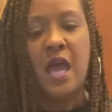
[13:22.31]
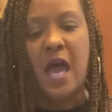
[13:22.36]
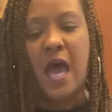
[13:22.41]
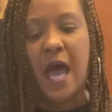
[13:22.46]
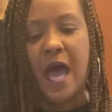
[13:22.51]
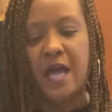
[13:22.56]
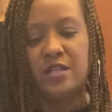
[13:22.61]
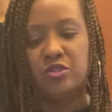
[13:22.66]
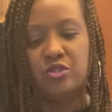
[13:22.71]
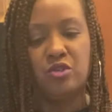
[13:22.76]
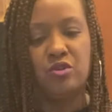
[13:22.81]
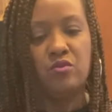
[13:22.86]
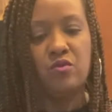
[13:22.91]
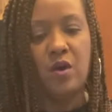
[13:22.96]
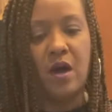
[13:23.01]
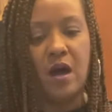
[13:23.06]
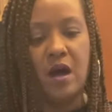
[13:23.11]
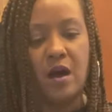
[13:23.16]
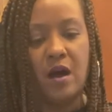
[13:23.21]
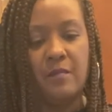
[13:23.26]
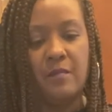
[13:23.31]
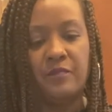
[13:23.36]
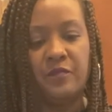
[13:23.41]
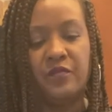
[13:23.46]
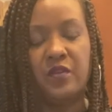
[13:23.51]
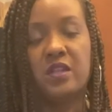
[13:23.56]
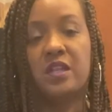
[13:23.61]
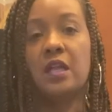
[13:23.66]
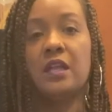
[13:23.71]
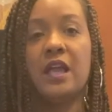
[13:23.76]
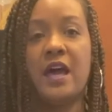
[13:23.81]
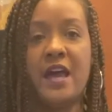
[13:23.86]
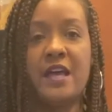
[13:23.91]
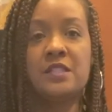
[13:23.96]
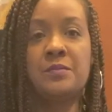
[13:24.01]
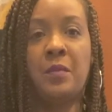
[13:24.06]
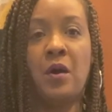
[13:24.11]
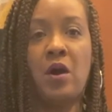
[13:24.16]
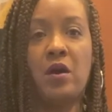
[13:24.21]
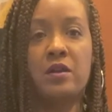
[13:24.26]
I do, for the
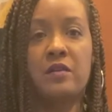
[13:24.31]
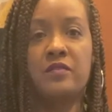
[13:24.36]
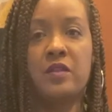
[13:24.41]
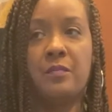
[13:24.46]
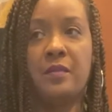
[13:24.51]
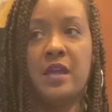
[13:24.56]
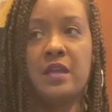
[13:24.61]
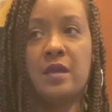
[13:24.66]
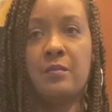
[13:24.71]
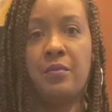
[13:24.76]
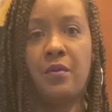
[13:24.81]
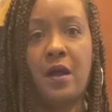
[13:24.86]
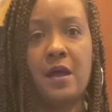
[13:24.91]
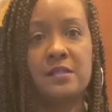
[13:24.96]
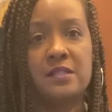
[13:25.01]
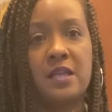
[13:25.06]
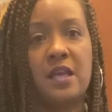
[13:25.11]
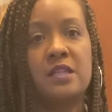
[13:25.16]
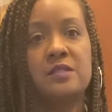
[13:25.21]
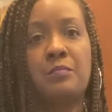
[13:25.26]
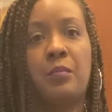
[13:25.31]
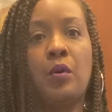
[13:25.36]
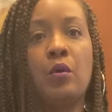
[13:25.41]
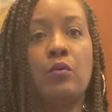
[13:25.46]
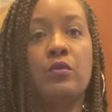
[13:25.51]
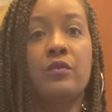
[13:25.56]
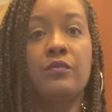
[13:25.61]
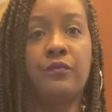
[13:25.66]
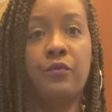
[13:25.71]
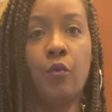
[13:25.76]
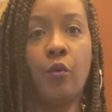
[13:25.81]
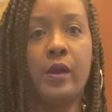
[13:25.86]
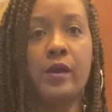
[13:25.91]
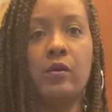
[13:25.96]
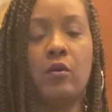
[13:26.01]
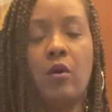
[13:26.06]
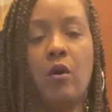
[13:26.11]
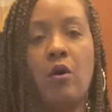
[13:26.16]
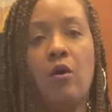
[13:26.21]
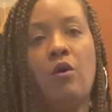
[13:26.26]
last part of the baking process, pull the foil
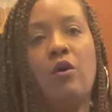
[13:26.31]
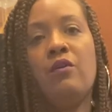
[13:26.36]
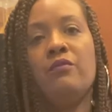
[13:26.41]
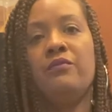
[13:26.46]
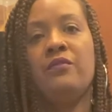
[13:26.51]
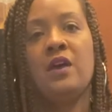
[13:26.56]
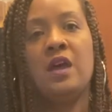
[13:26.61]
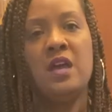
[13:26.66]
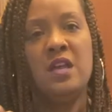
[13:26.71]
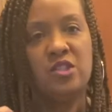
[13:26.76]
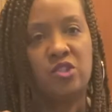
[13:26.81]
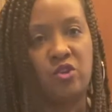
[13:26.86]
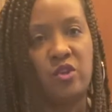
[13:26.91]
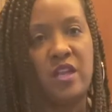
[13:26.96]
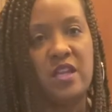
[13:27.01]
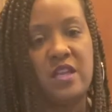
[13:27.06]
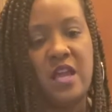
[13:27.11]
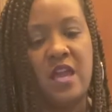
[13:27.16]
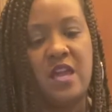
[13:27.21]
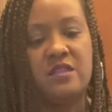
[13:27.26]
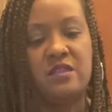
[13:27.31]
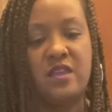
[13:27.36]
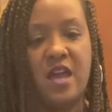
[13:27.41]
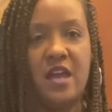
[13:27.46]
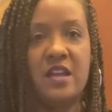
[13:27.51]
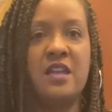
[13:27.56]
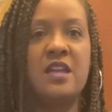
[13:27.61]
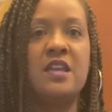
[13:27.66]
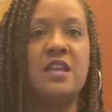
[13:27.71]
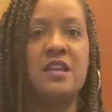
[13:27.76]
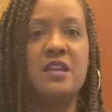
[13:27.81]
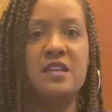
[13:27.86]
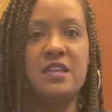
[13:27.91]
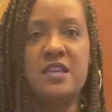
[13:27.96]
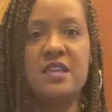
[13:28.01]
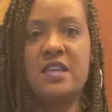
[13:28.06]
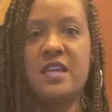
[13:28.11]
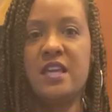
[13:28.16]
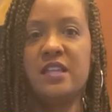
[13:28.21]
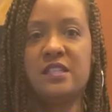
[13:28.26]
off so that that
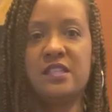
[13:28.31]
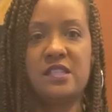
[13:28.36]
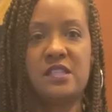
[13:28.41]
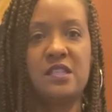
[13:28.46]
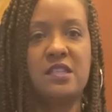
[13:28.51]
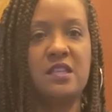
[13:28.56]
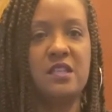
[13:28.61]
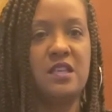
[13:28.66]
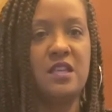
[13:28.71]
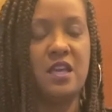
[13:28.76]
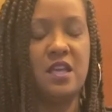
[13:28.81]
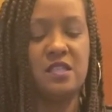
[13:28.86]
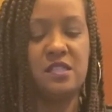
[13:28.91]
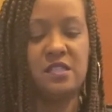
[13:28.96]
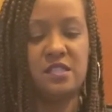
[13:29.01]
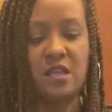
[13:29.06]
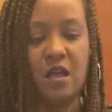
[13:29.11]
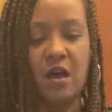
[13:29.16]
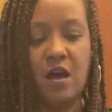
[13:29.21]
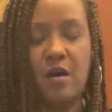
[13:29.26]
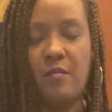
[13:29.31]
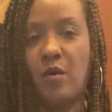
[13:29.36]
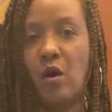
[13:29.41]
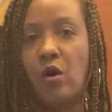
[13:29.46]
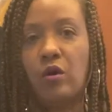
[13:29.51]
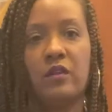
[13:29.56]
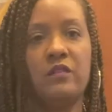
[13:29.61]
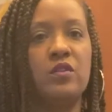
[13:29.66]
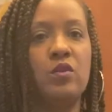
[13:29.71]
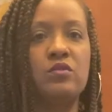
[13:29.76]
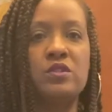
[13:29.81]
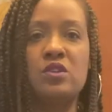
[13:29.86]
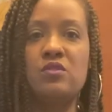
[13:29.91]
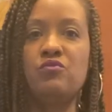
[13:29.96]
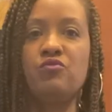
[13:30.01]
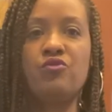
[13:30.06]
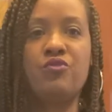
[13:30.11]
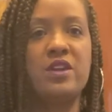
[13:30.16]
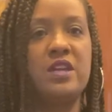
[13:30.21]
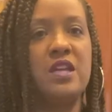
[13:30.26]
heat gets all of those
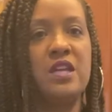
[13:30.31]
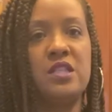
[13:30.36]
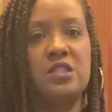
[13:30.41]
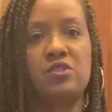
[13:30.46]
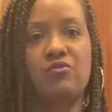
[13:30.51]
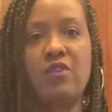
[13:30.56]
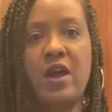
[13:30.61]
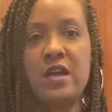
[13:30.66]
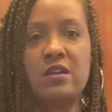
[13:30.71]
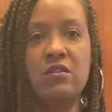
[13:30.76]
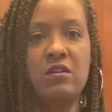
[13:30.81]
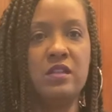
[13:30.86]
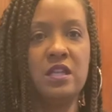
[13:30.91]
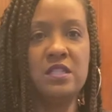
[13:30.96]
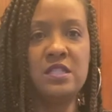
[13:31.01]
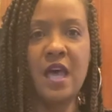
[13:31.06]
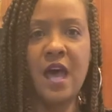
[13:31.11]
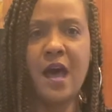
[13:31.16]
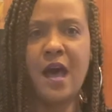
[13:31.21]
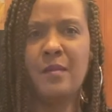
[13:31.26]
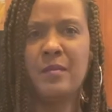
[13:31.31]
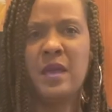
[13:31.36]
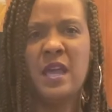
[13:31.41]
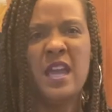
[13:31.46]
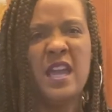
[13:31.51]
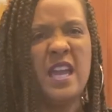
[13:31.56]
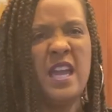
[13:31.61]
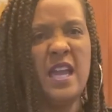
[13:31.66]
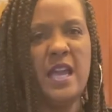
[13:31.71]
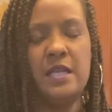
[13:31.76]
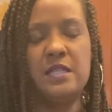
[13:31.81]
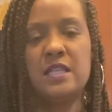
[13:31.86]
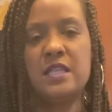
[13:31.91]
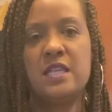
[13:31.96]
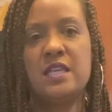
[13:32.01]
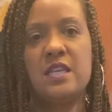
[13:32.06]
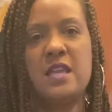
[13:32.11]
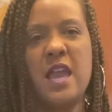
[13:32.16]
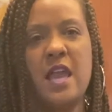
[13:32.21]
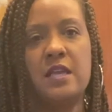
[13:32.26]
ingredients right on the top
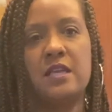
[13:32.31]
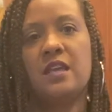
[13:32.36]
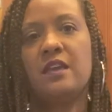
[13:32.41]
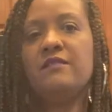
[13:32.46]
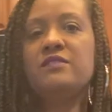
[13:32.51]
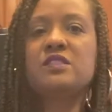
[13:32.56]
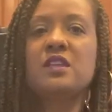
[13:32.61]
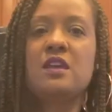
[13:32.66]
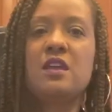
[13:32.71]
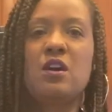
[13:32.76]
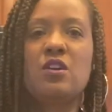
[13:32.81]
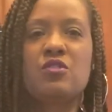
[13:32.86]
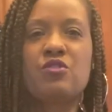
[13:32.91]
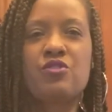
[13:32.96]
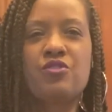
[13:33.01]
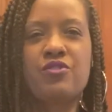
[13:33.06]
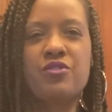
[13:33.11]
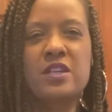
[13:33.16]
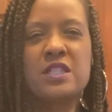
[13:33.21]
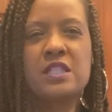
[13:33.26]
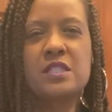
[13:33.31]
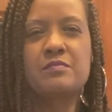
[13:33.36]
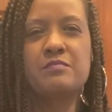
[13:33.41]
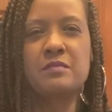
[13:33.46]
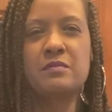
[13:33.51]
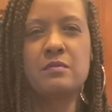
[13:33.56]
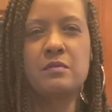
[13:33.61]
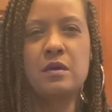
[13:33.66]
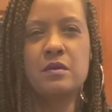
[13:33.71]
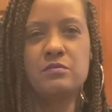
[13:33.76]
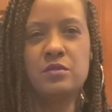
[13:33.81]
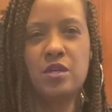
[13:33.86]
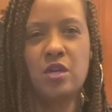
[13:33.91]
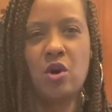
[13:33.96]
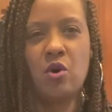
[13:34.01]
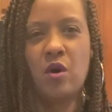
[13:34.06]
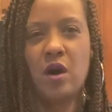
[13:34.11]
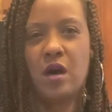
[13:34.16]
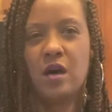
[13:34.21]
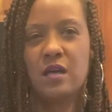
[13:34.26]
and gives it a crisp,
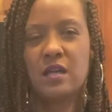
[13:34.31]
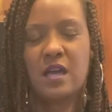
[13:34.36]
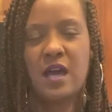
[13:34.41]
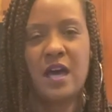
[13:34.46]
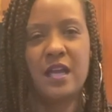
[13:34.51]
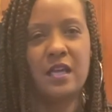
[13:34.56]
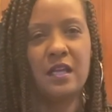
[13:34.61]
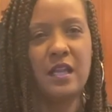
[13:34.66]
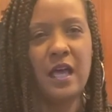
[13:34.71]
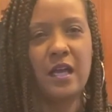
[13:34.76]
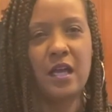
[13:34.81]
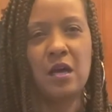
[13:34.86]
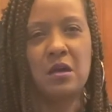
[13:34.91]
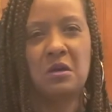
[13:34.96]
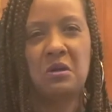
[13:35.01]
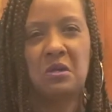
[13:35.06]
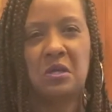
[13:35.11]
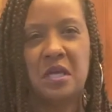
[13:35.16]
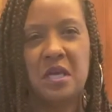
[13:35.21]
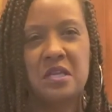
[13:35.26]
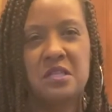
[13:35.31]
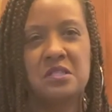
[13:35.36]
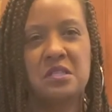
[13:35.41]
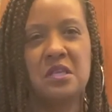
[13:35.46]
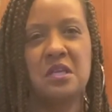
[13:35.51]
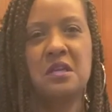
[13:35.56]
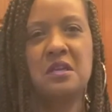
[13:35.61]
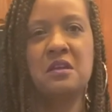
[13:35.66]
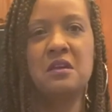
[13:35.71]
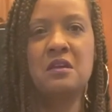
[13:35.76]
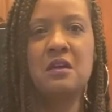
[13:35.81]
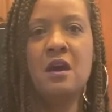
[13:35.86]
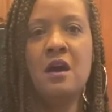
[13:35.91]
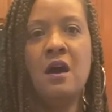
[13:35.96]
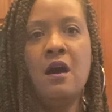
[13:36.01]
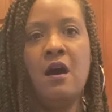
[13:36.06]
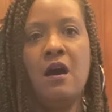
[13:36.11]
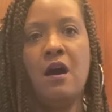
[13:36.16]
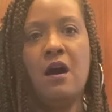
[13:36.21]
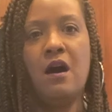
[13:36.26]
kind of like a glazing
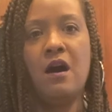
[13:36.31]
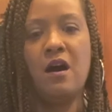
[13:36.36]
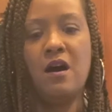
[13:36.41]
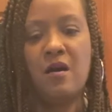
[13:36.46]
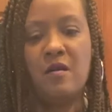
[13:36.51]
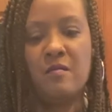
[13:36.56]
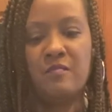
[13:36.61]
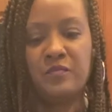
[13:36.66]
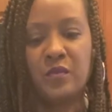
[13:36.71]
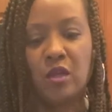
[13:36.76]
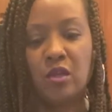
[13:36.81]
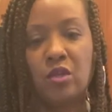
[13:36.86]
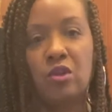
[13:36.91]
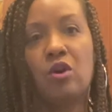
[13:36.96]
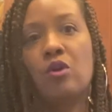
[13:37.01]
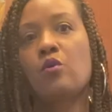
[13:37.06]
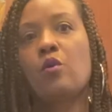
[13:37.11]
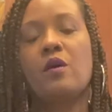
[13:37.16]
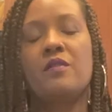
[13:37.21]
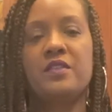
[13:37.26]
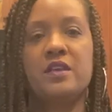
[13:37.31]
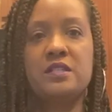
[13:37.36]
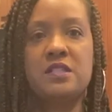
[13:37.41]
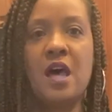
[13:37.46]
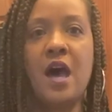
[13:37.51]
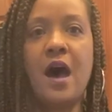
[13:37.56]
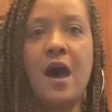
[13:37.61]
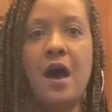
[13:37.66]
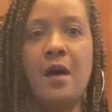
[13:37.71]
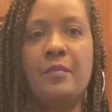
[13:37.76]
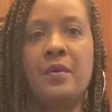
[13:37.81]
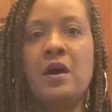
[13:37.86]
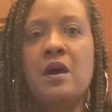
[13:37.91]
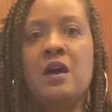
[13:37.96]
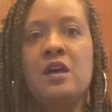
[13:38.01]
look on the top.